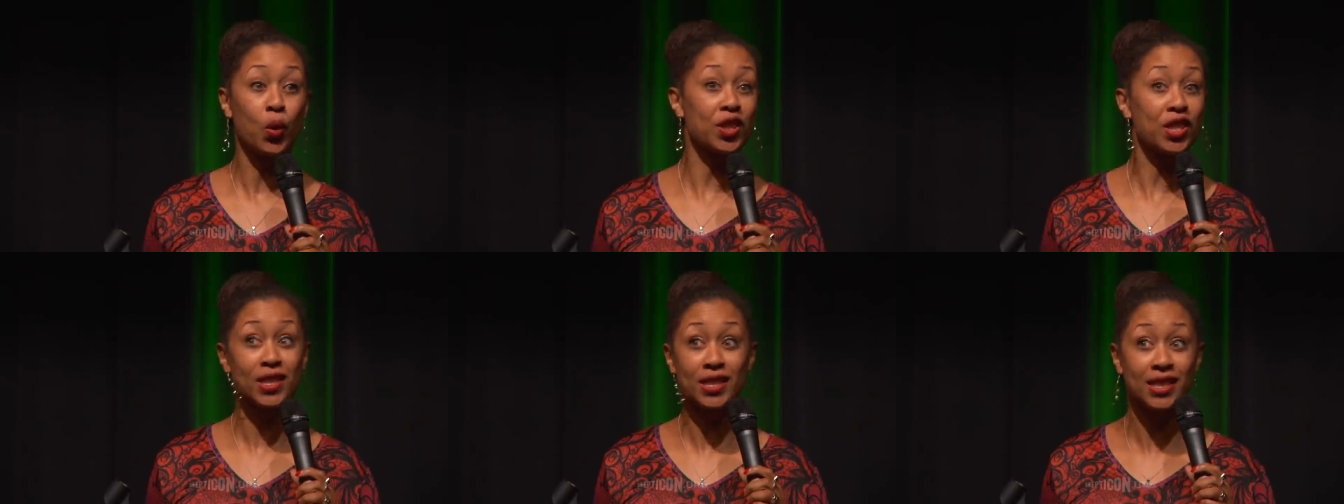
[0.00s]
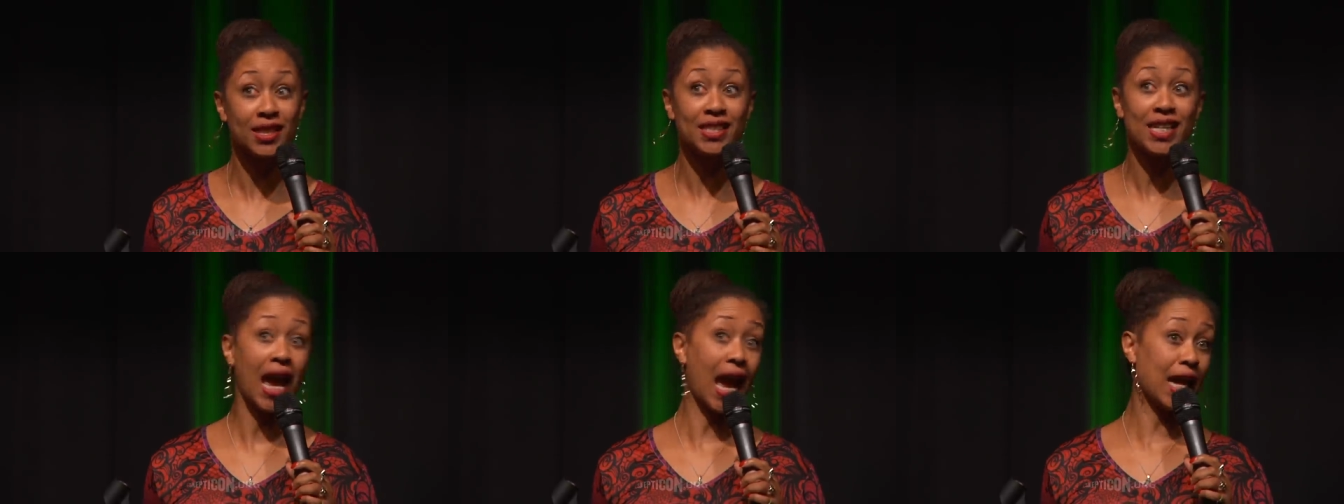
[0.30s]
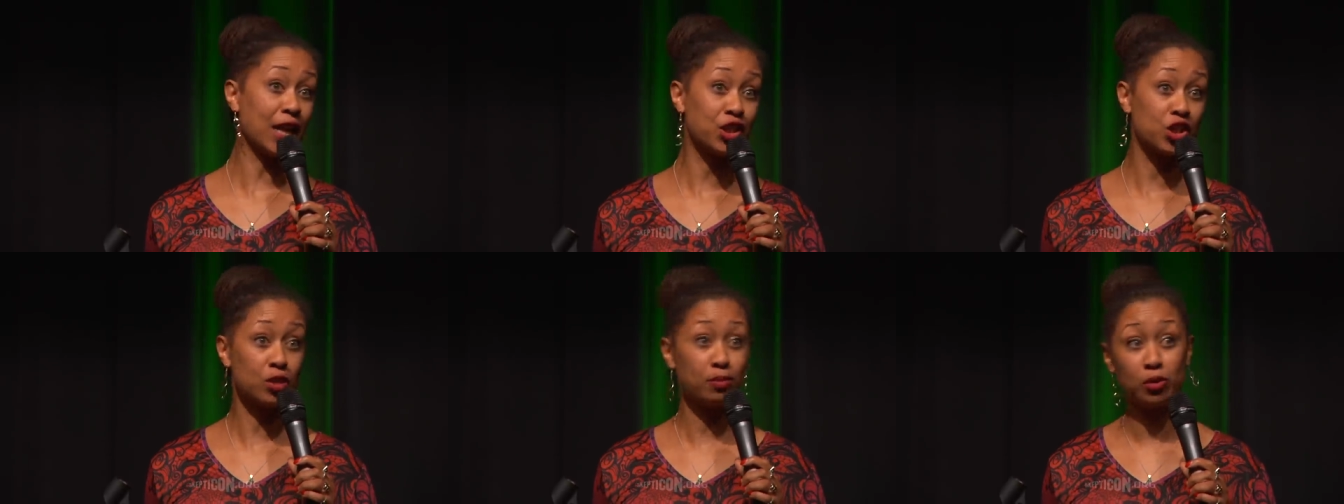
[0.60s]
with a
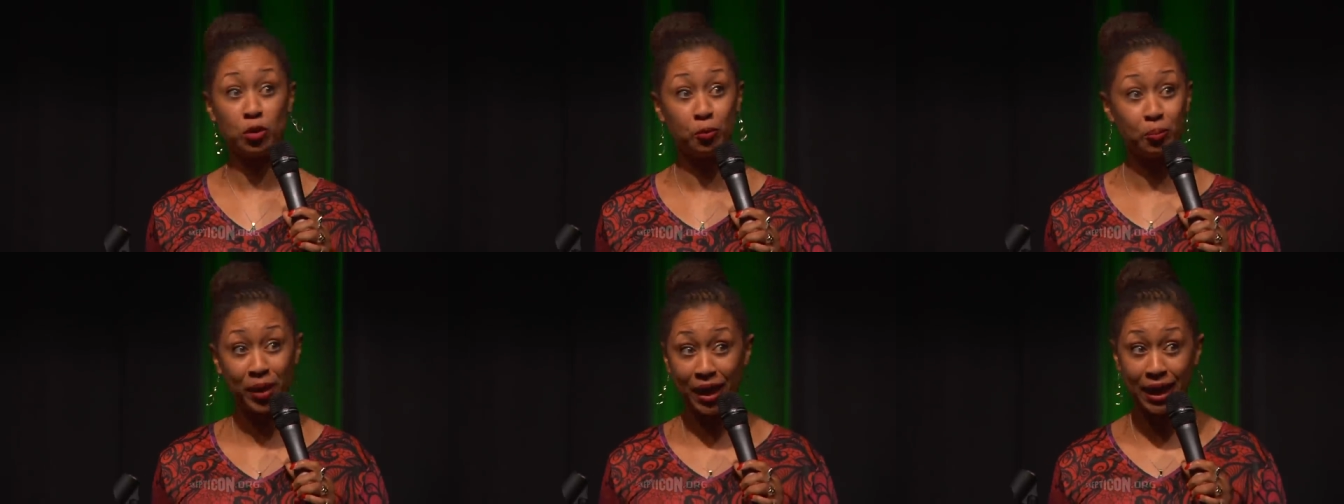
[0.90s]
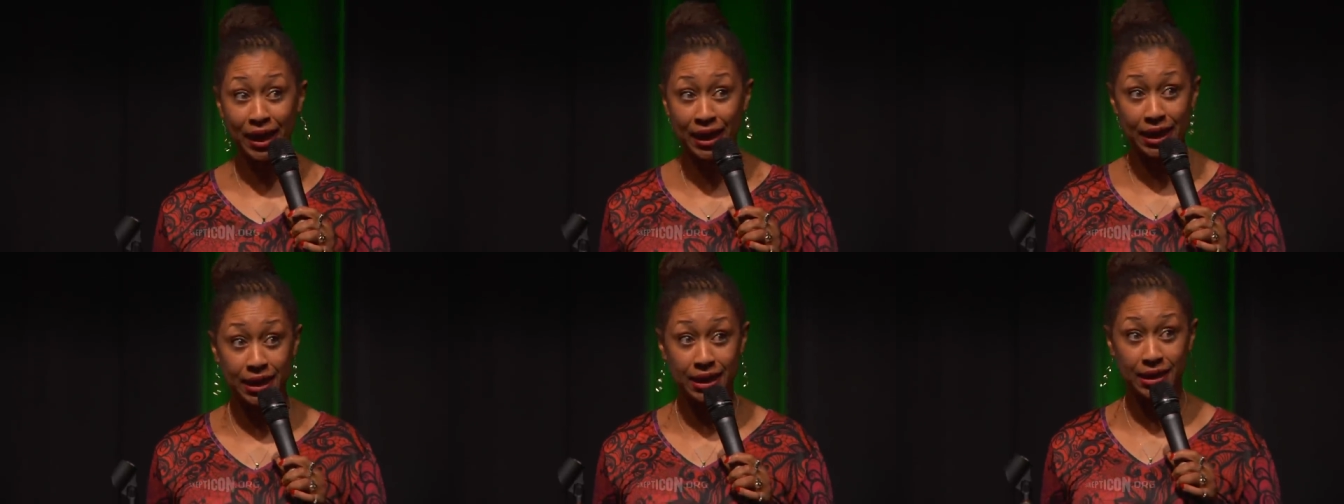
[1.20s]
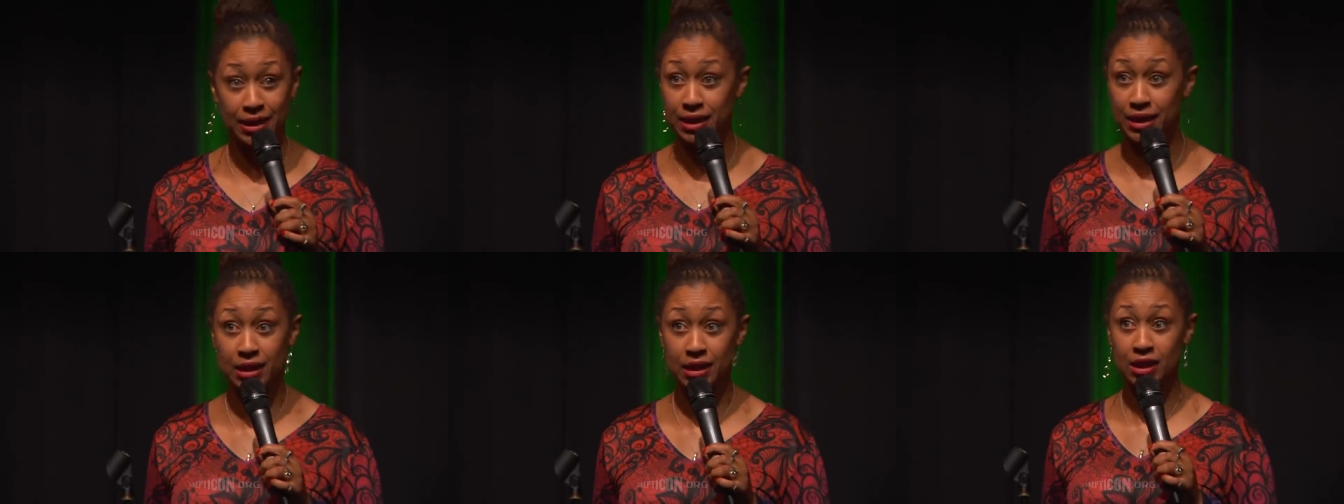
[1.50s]
detachable
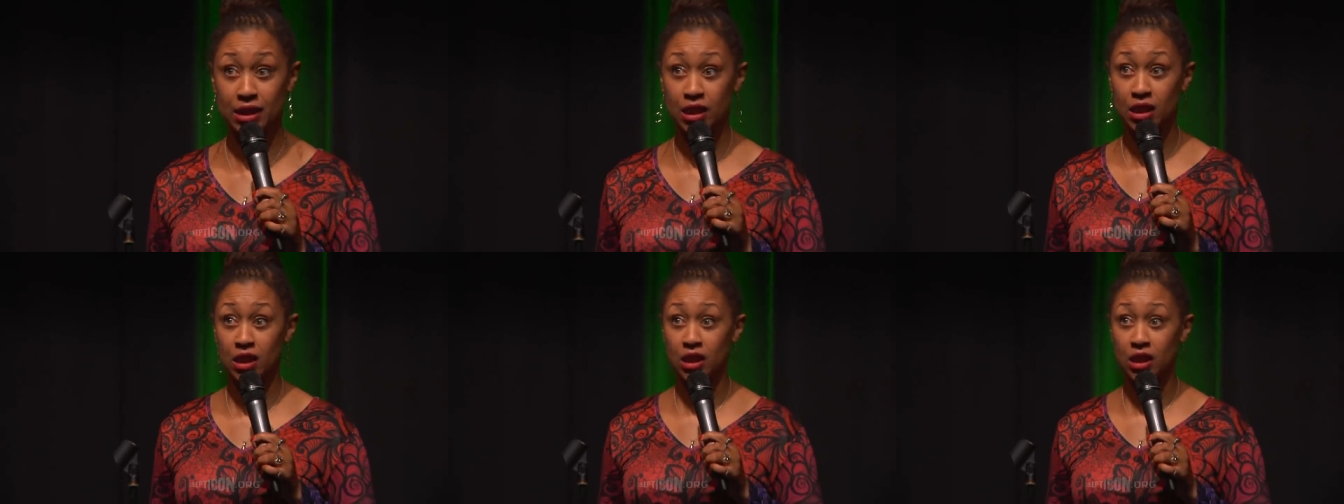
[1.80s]
penis.